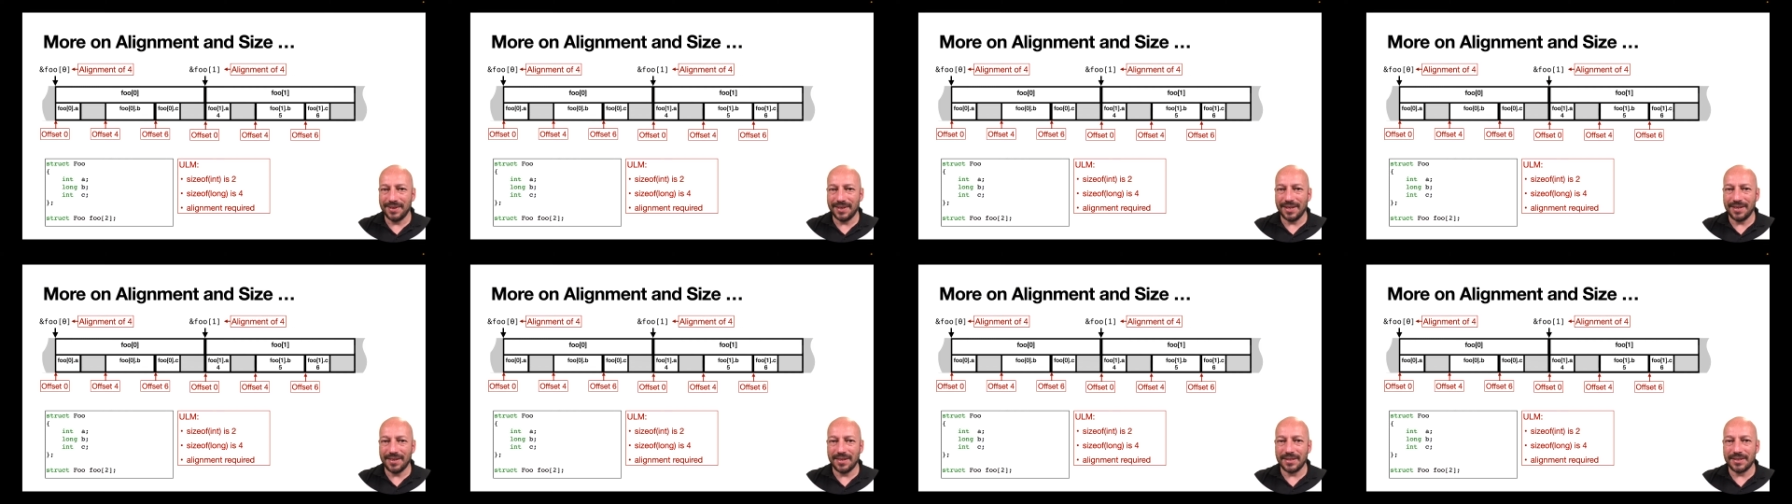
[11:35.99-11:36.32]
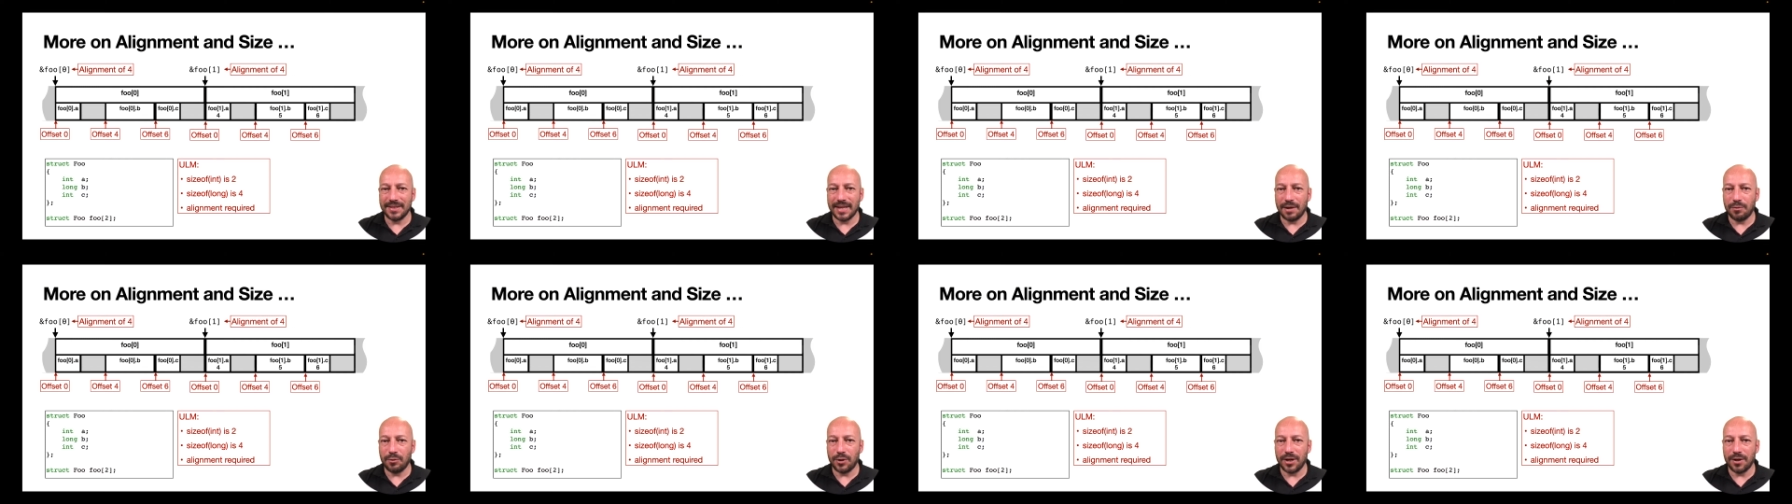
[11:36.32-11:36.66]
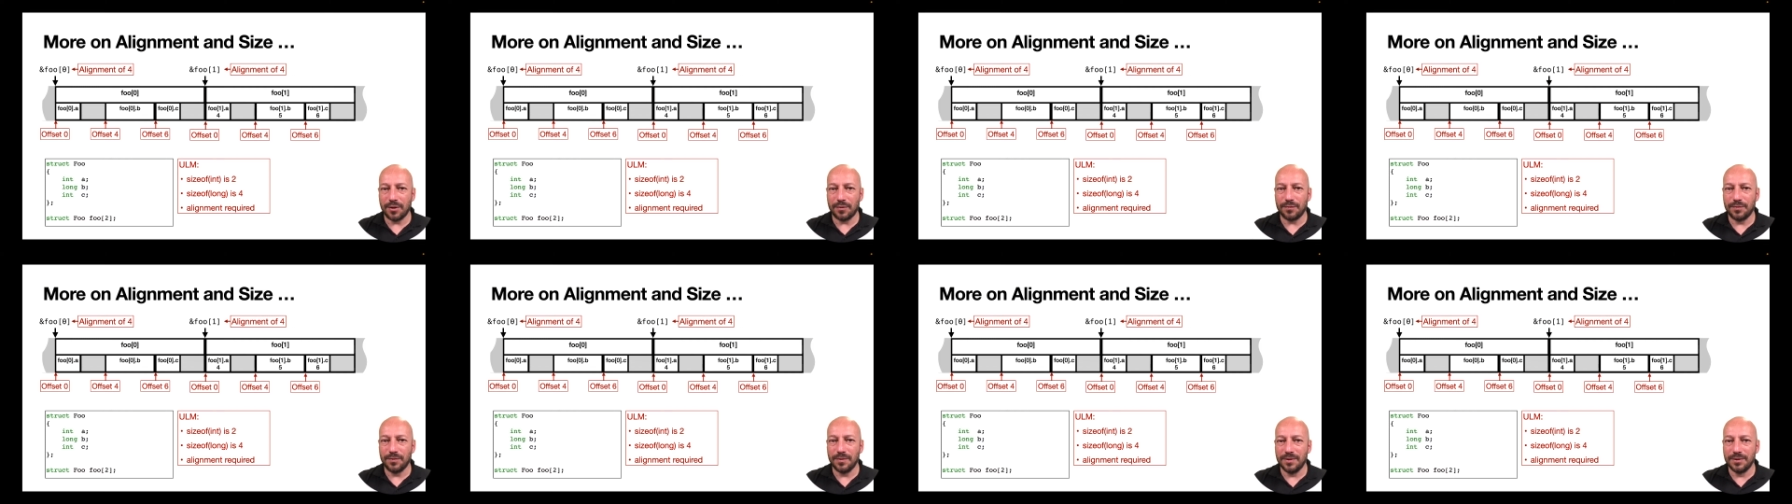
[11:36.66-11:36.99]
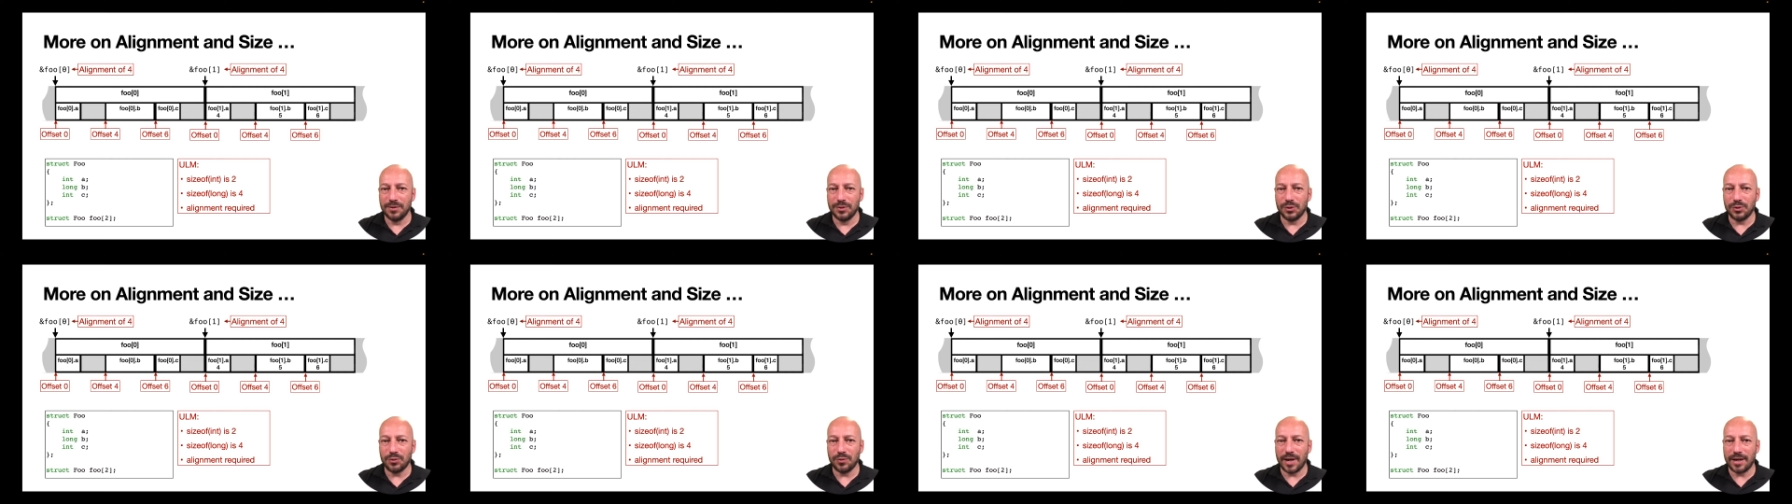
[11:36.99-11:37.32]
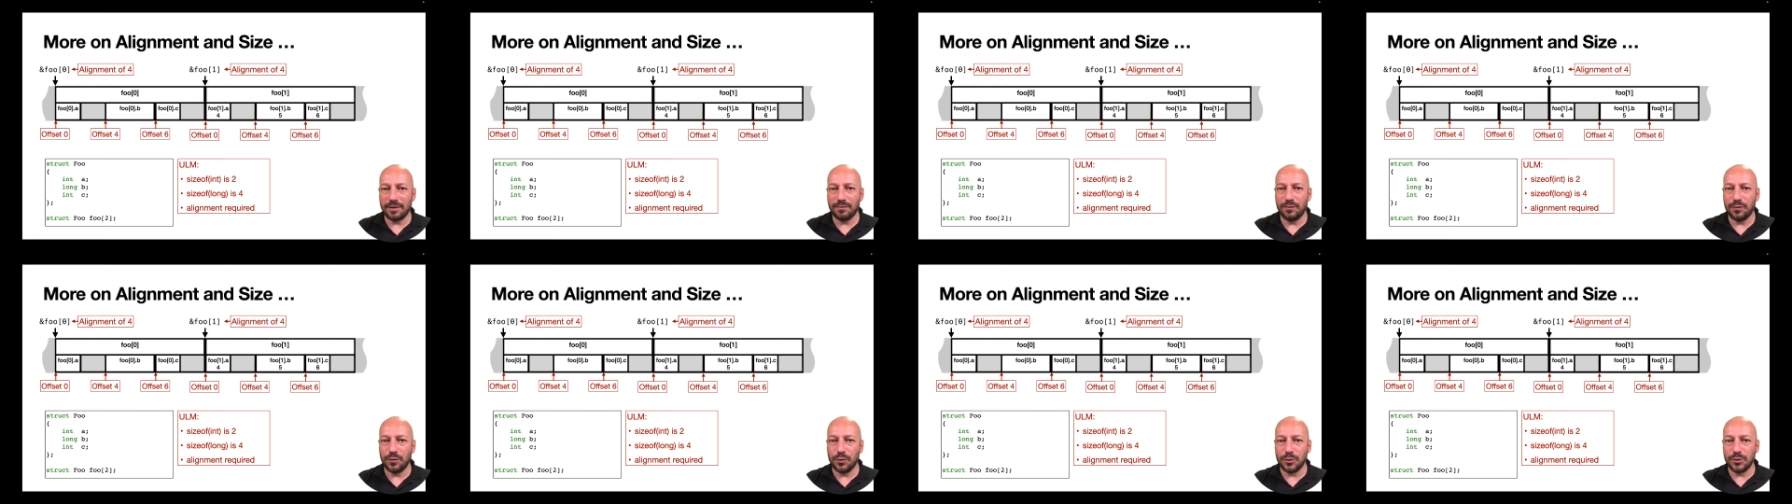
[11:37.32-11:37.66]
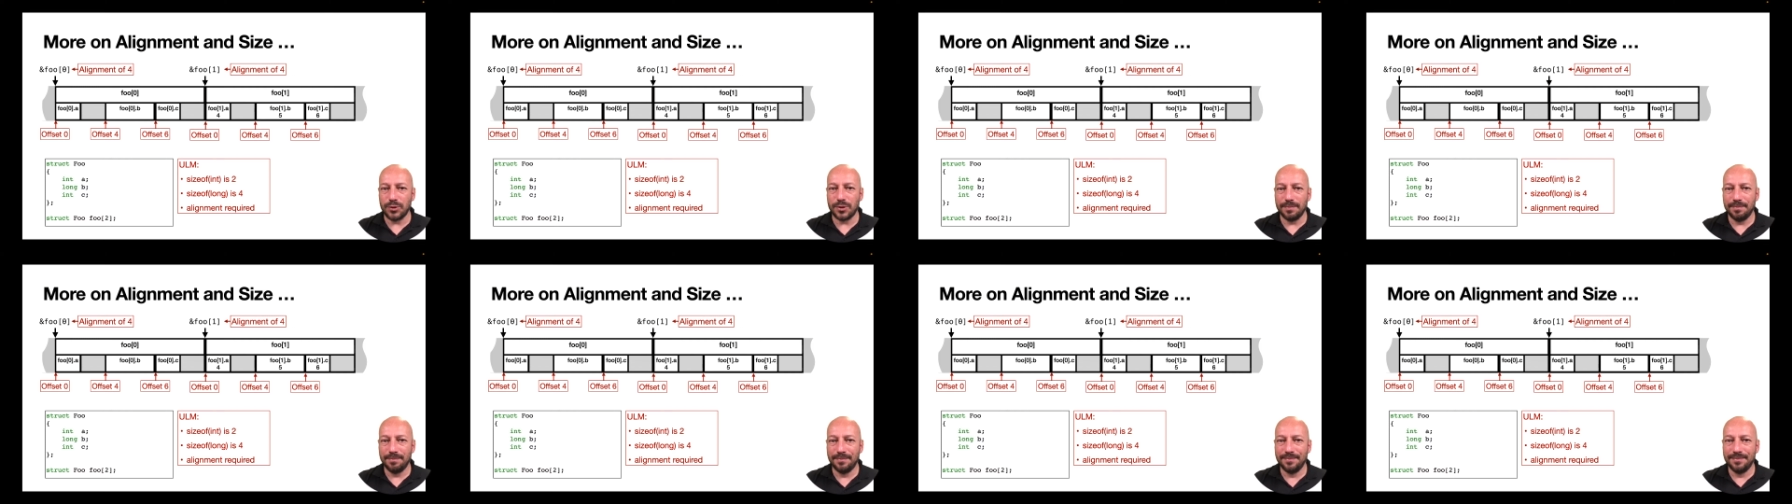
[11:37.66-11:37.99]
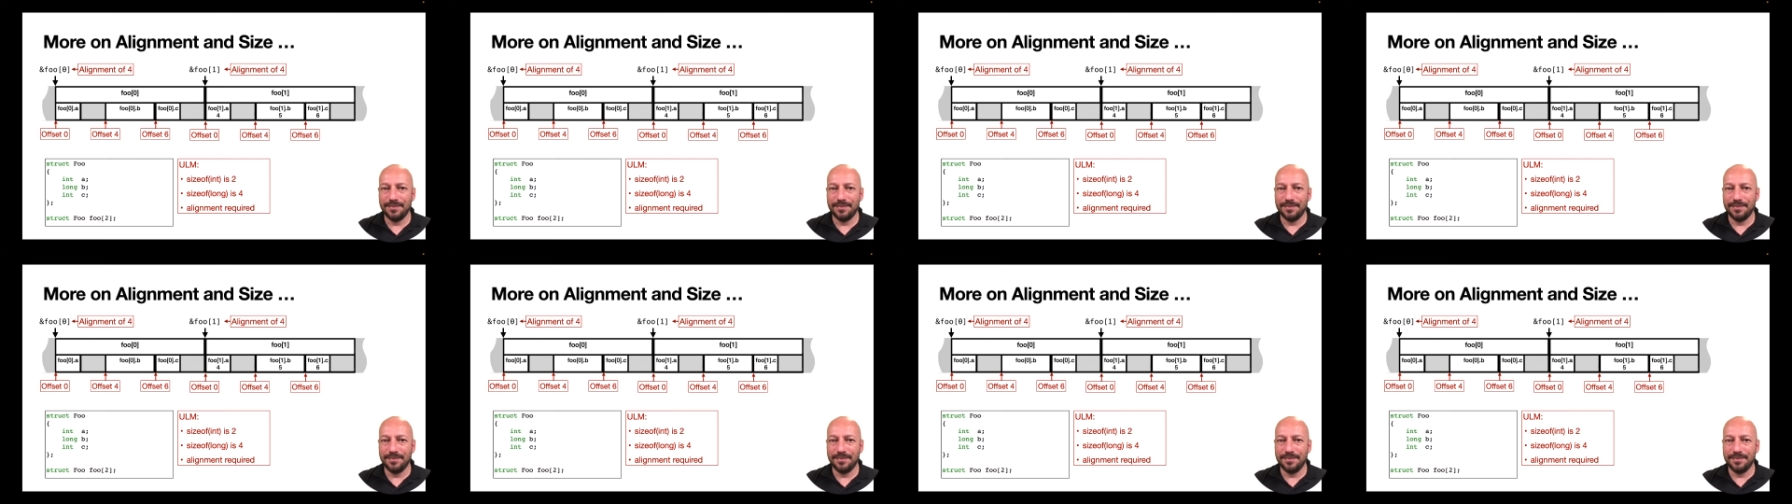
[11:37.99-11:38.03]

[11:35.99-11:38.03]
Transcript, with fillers: in this array of struct foos.